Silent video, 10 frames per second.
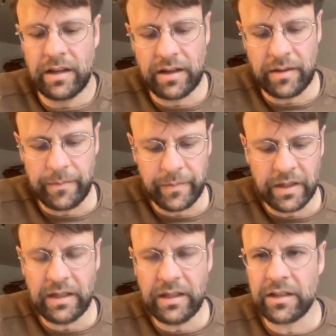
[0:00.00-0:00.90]
um,
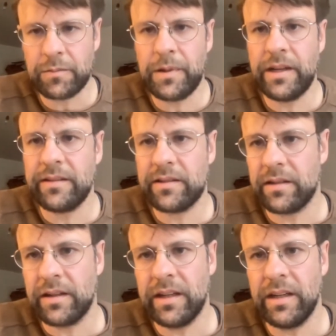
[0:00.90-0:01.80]
he
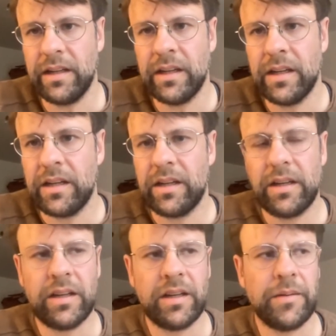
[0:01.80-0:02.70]
explicitly
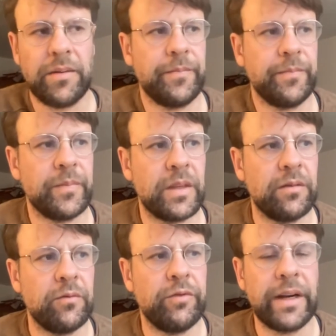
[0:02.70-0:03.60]
um,
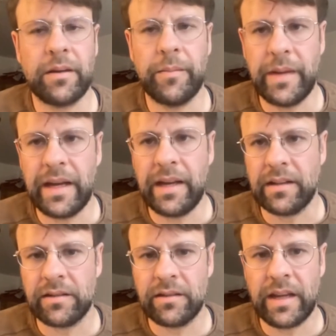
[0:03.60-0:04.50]

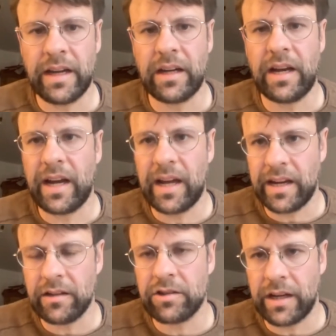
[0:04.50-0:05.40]
recommends that
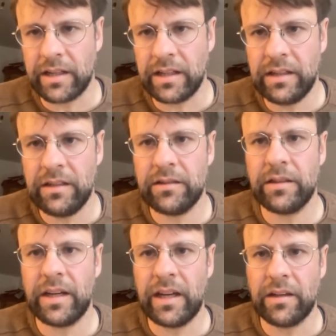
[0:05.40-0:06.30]
Han
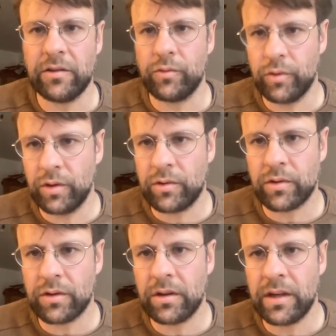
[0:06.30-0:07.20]
Chinese and
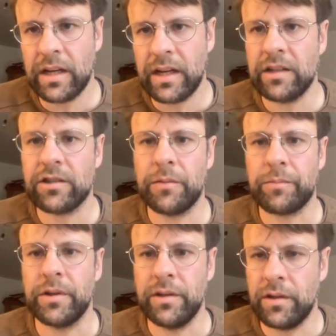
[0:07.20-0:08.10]
Uyghur
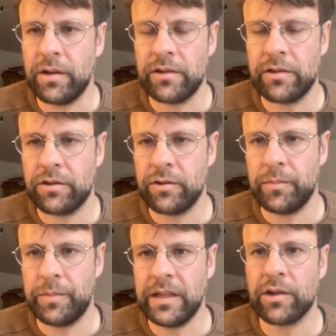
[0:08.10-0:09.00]
entrepreneurs
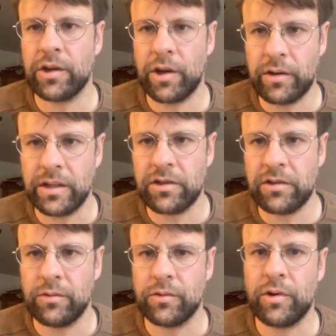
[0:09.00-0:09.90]
should be
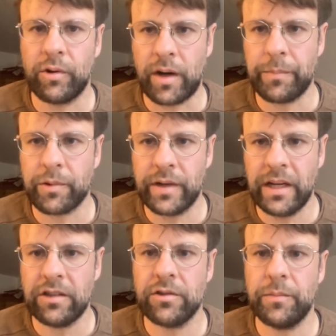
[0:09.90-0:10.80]
encouraged to
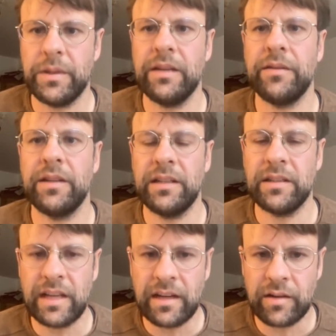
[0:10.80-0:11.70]
cooperate, should be given
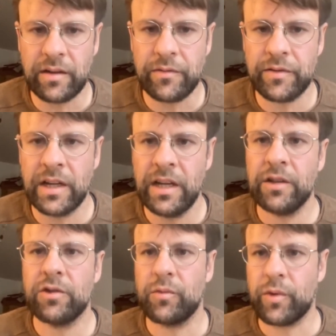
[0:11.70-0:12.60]
incentives
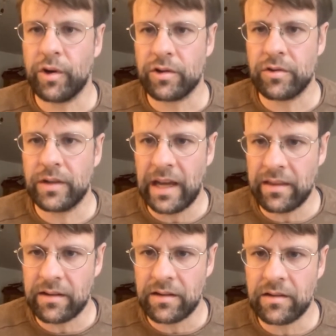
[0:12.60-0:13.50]
to work
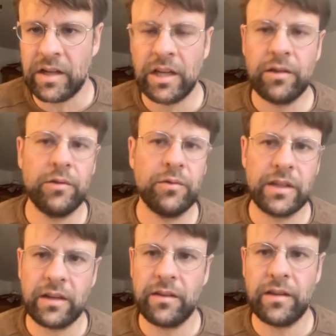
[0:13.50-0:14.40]
together
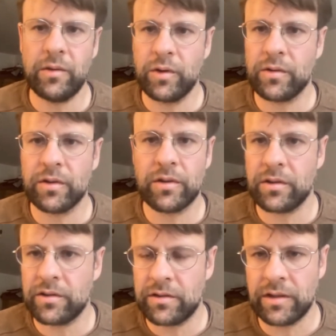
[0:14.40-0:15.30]
using the
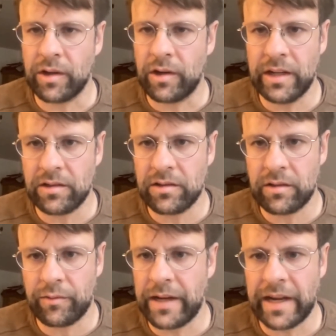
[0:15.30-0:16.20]
Uyghurs' knowledge
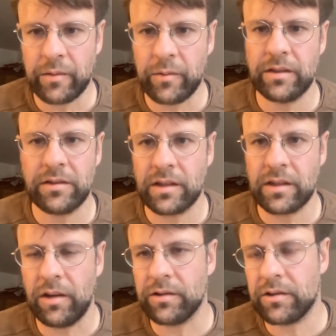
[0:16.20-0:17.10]
of language and
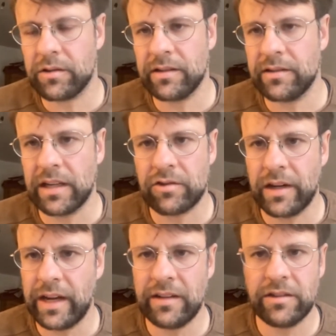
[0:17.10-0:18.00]
culture in
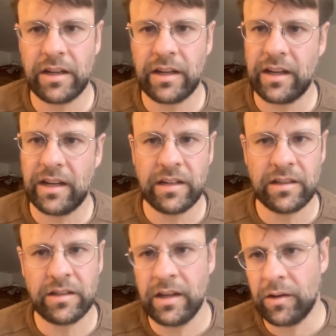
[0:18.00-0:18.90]
Central Asia
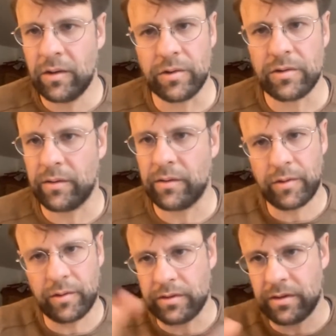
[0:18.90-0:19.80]
and also, of
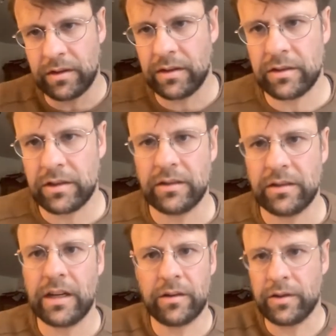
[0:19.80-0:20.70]
course, uh,
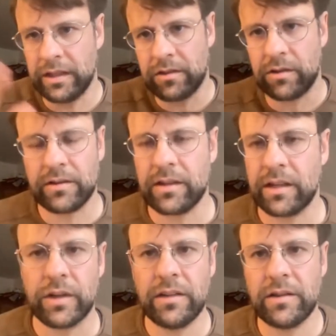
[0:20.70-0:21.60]
Xinjiang or East
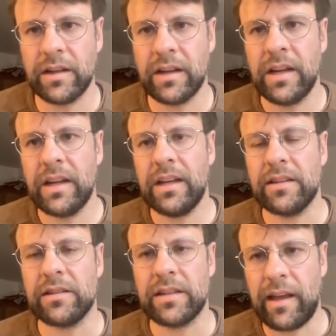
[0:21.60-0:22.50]
Turkestan region
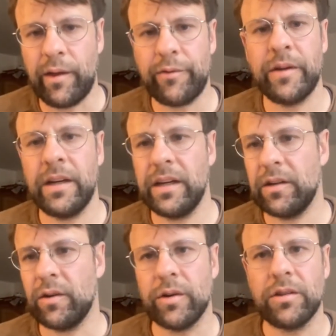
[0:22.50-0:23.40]
itself
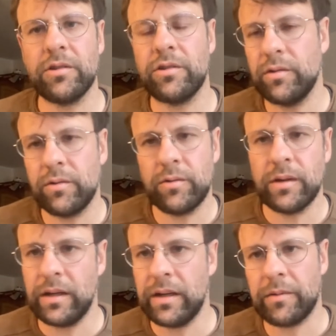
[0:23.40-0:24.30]
in order
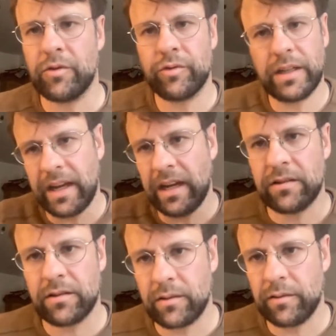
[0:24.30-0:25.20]
to uh,
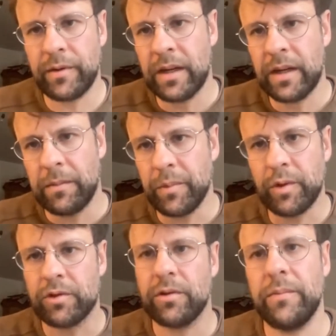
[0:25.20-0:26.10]
create sort of
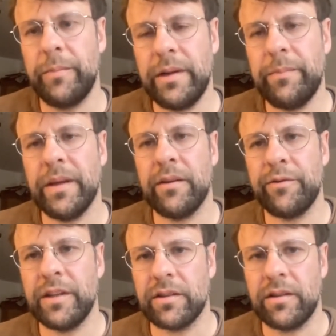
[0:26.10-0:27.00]
mutually
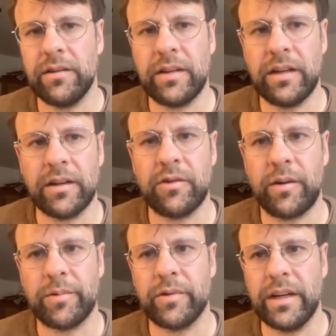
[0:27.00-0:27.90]
beneficial uh,
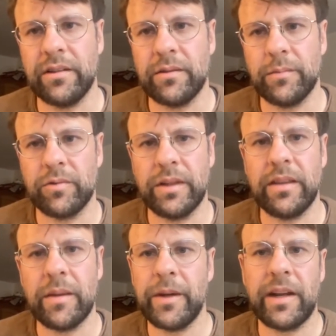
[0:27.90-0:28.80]
cooperation
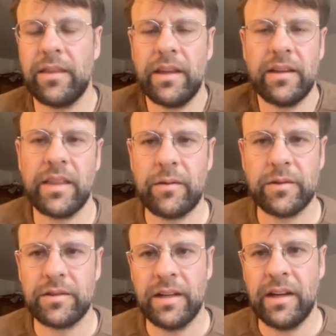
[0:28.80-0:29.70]
between them. And I think that
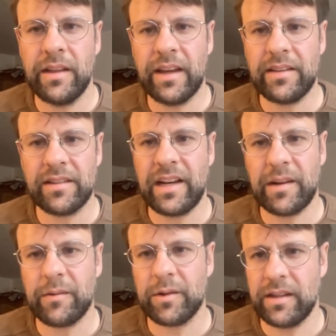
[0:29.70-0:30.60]
was that's a
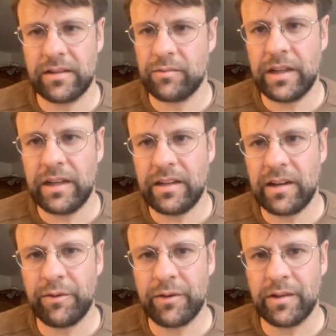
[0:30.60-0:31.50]
language that's really
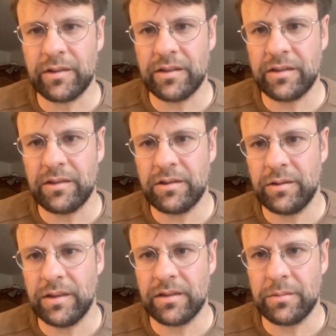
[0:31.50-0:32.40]
difficult to,
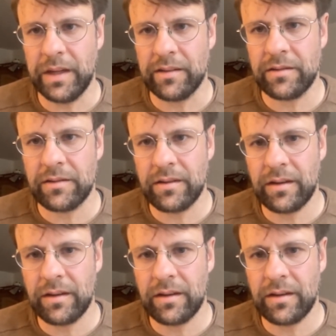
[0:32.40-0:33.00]
to dismiss